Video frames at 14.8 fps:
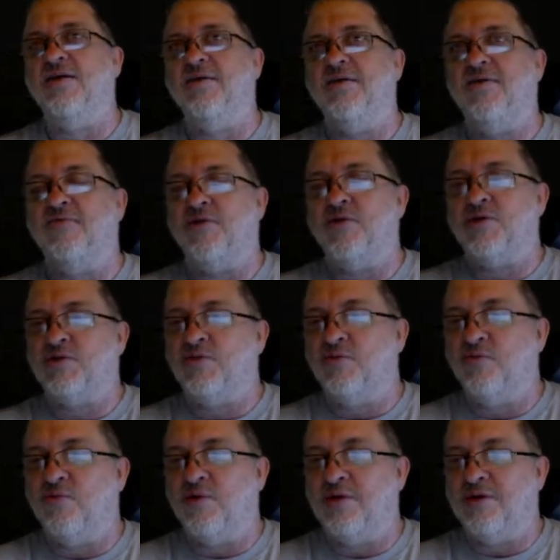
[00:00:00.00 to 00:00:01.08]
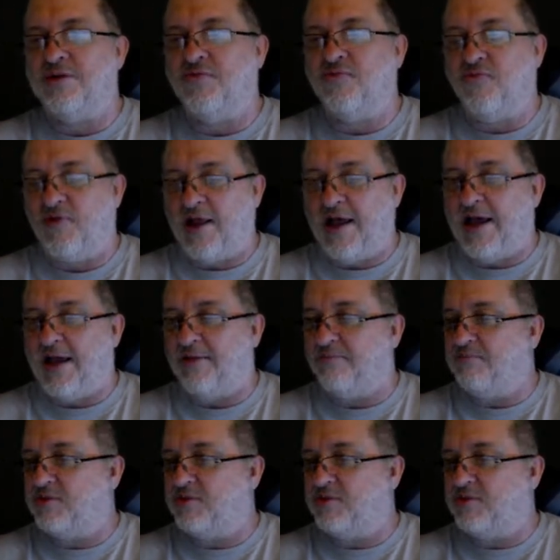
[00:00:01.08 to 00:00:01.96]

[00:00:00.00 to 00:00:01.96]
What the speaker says: the first one was flat,